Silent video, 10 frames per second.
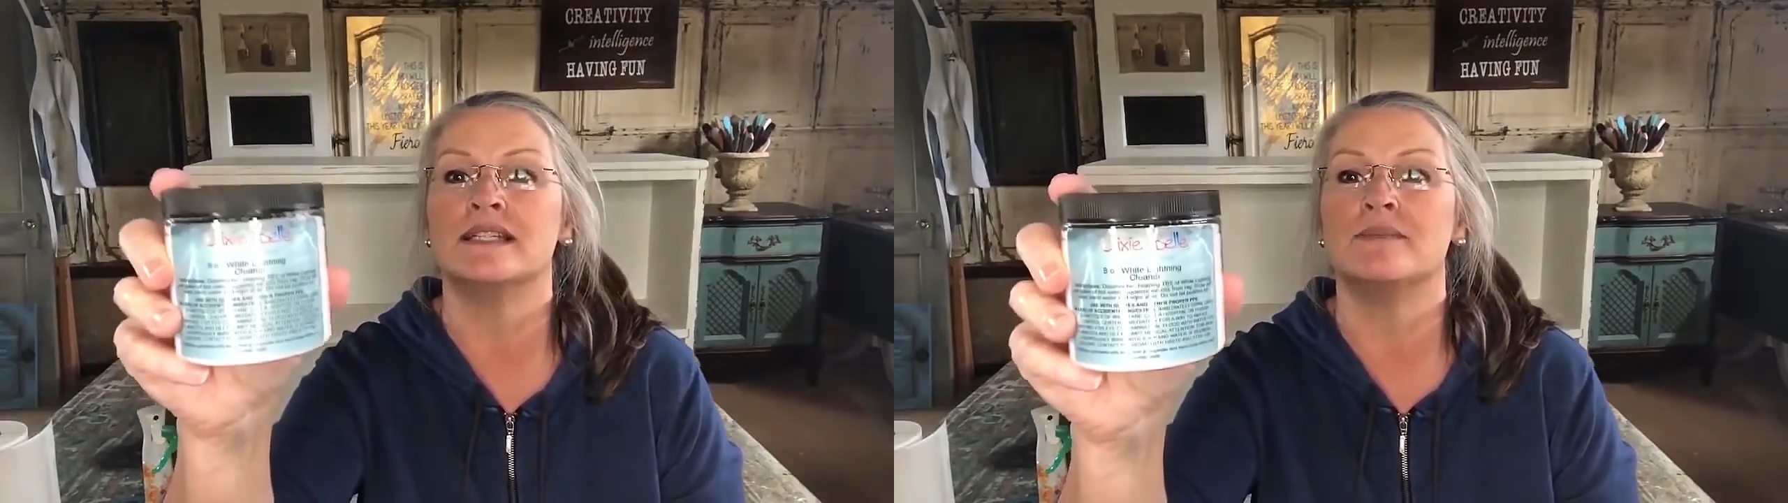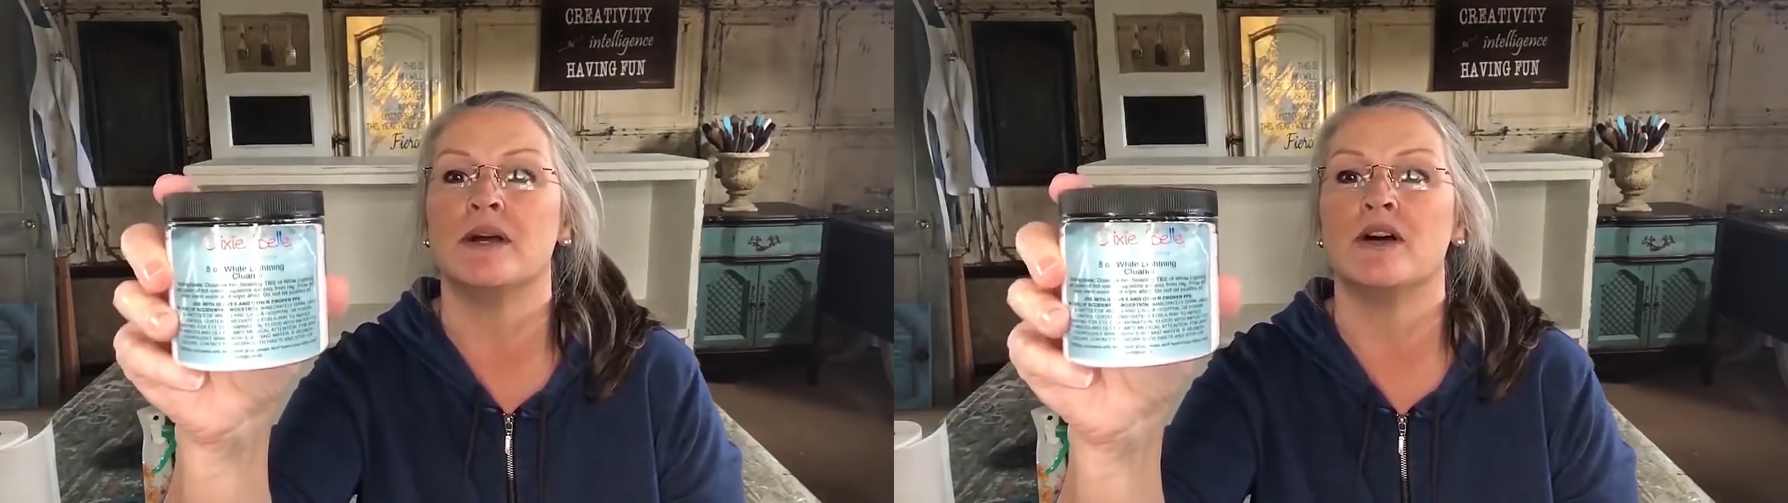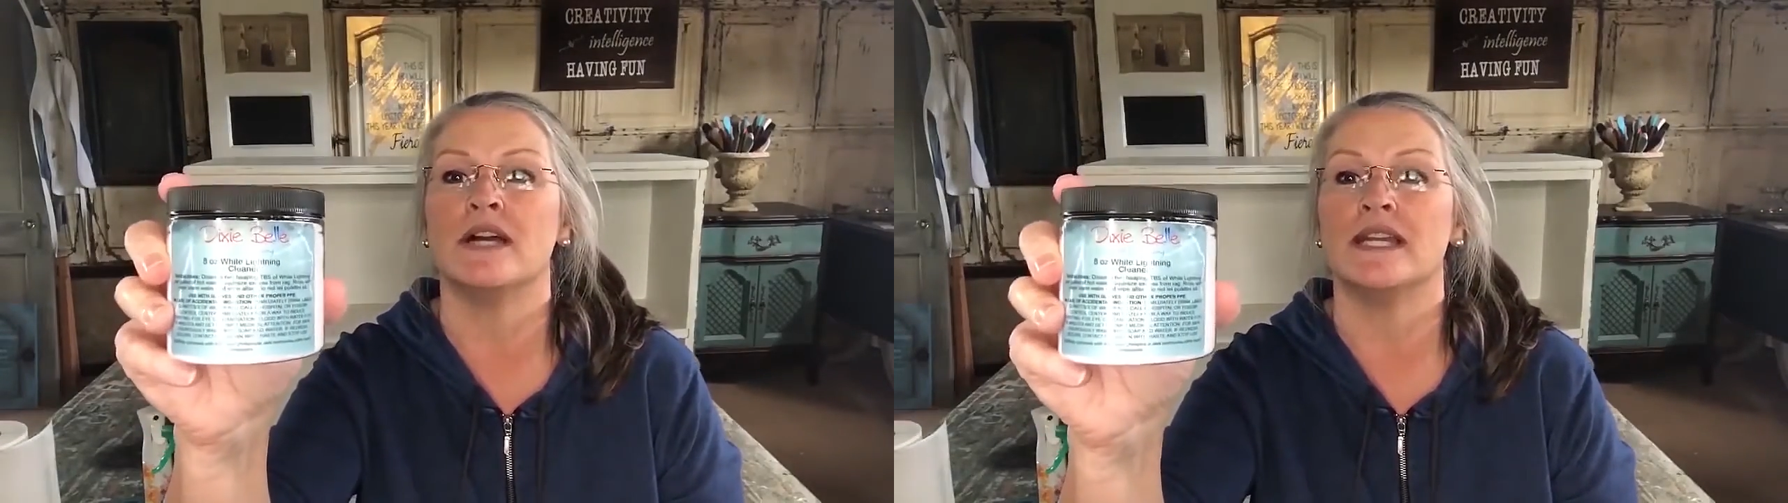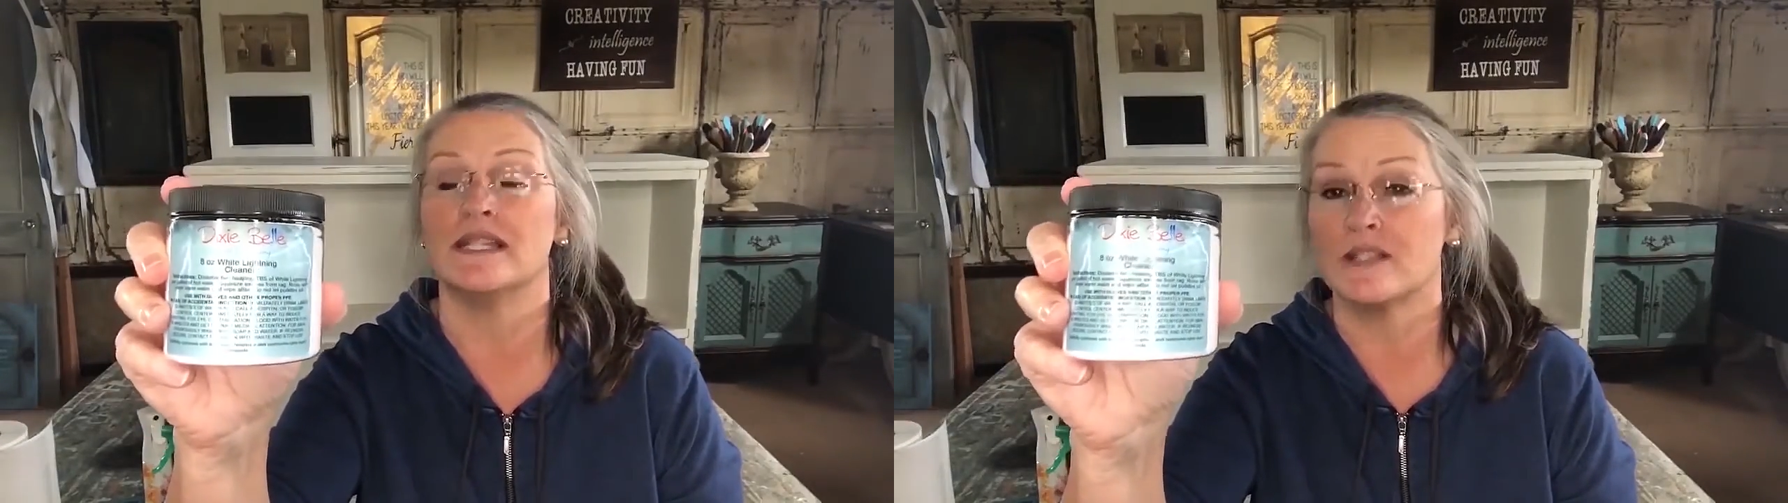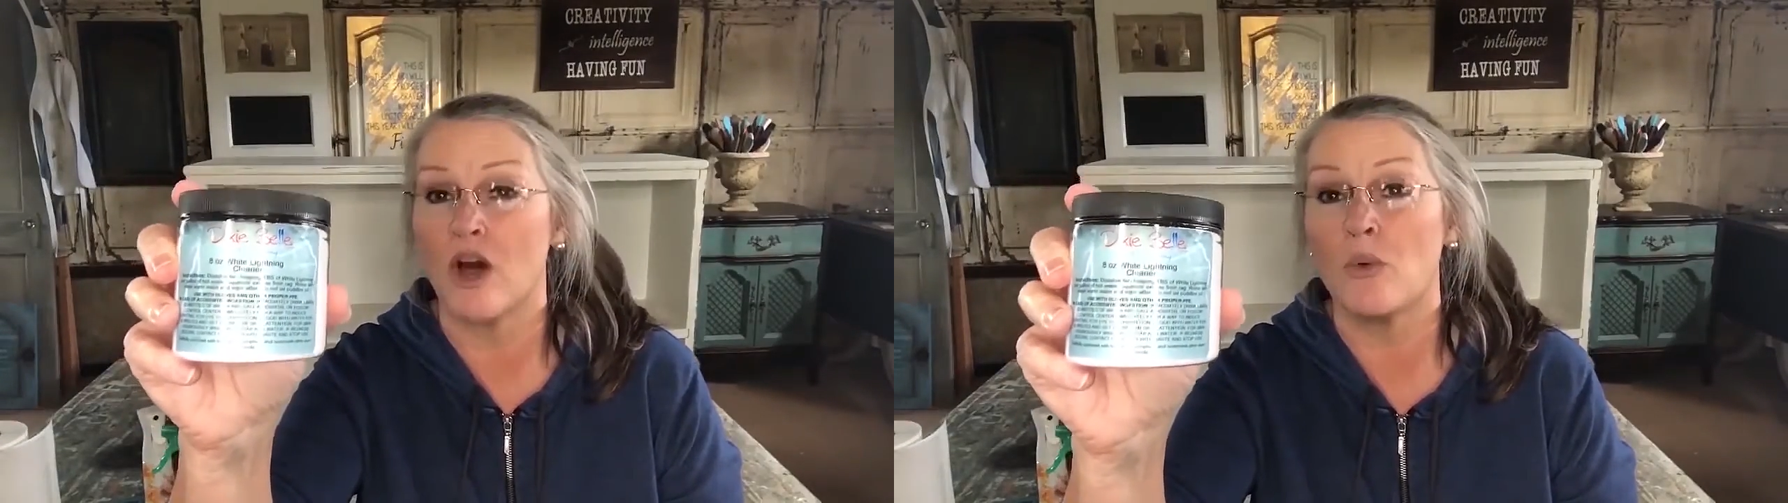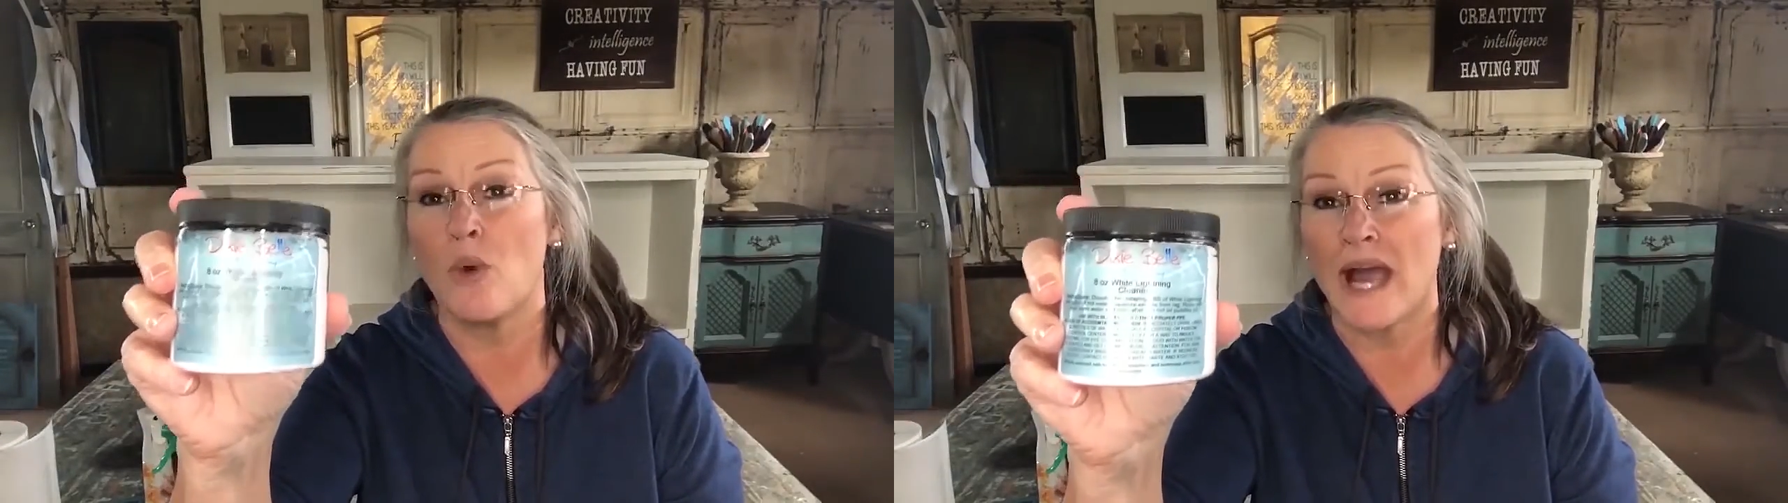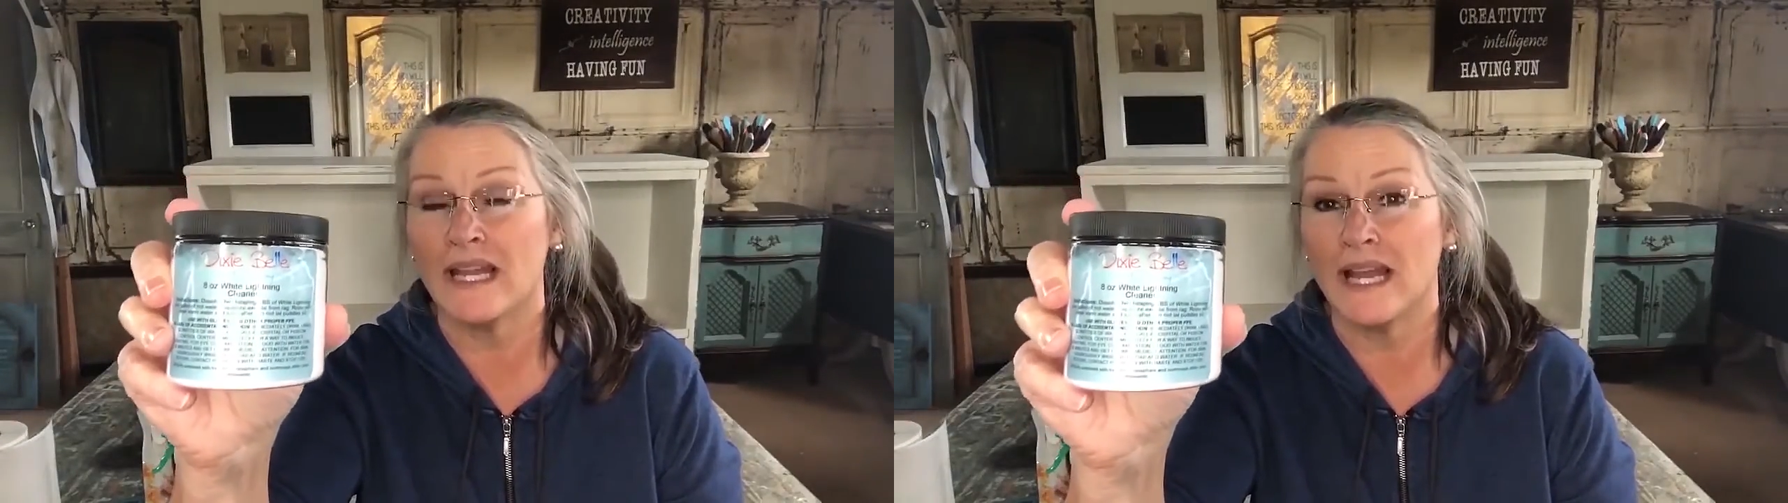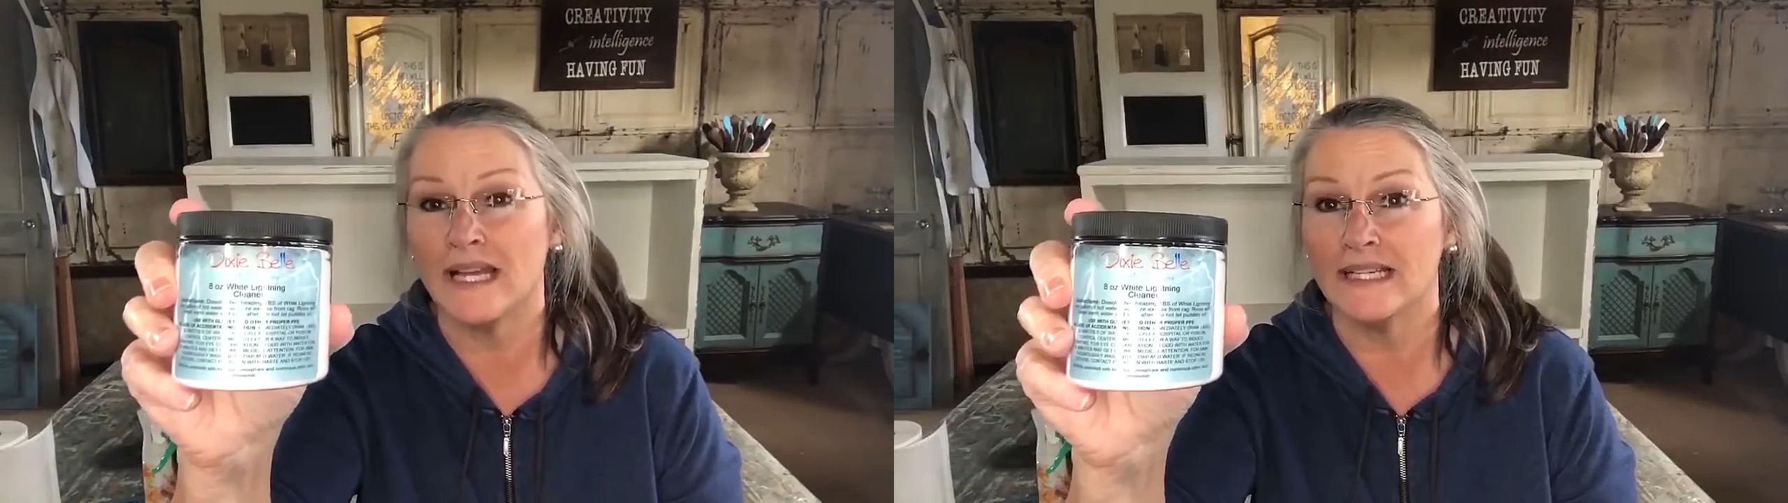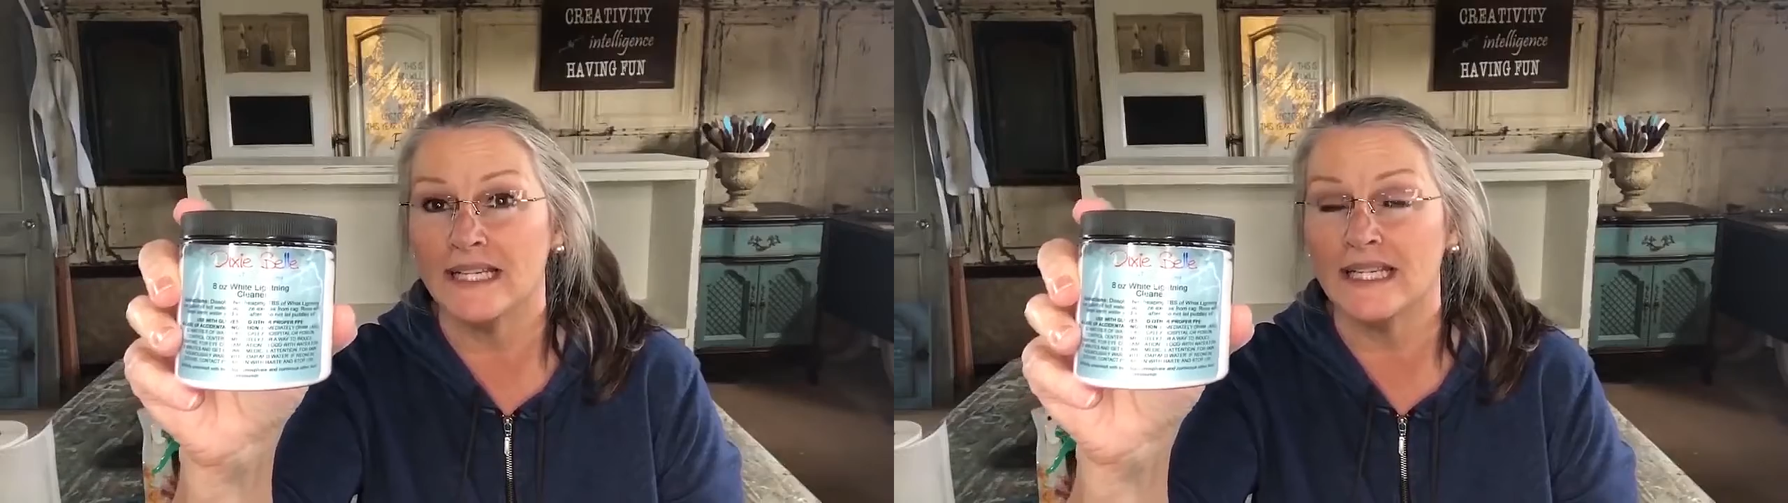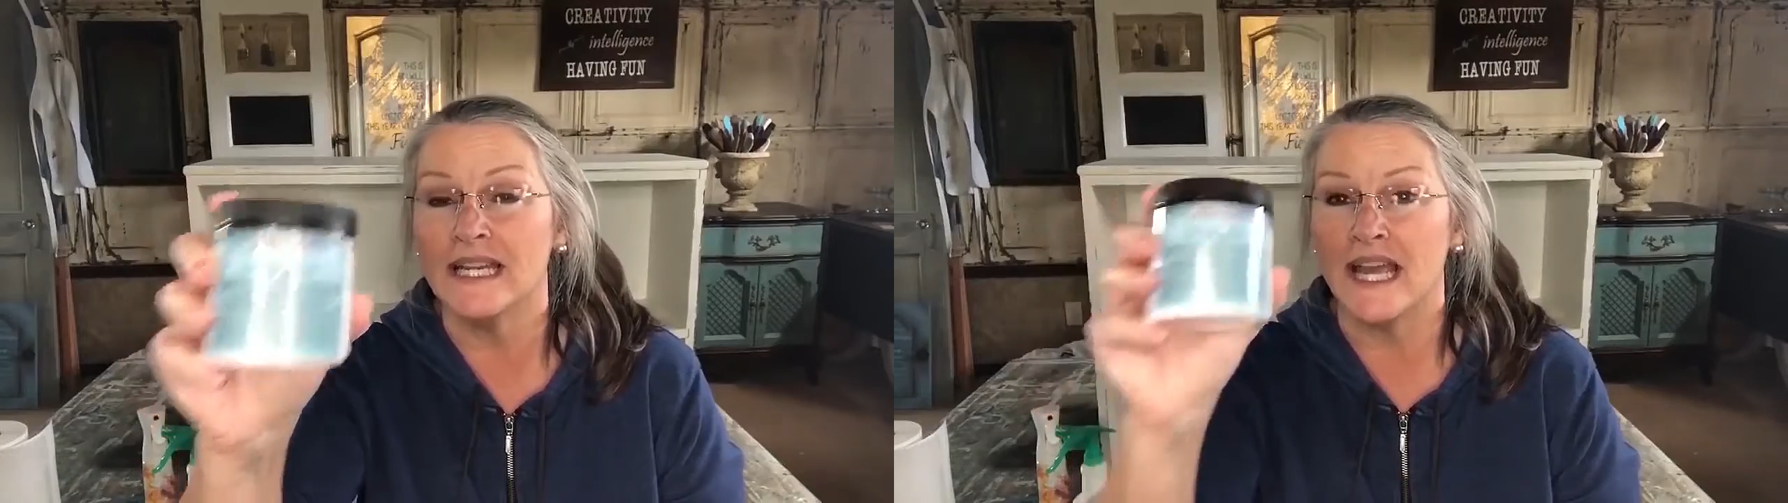Dixie Belle and it is called White
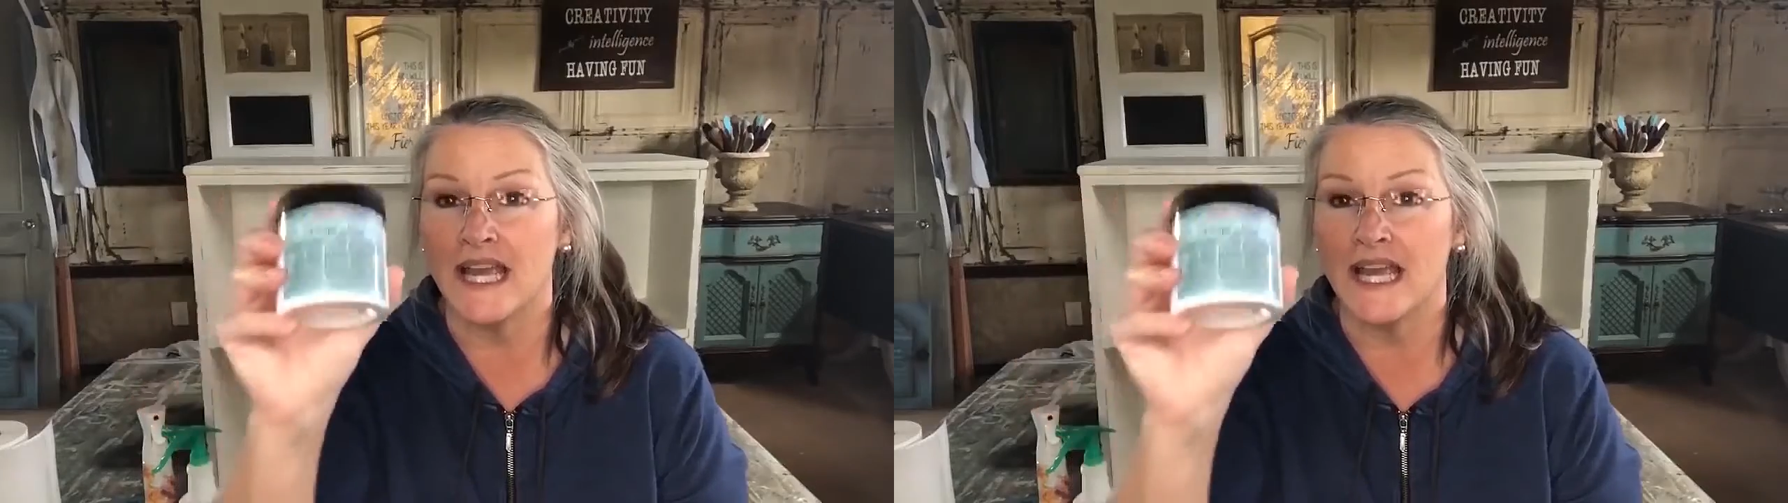Lightning,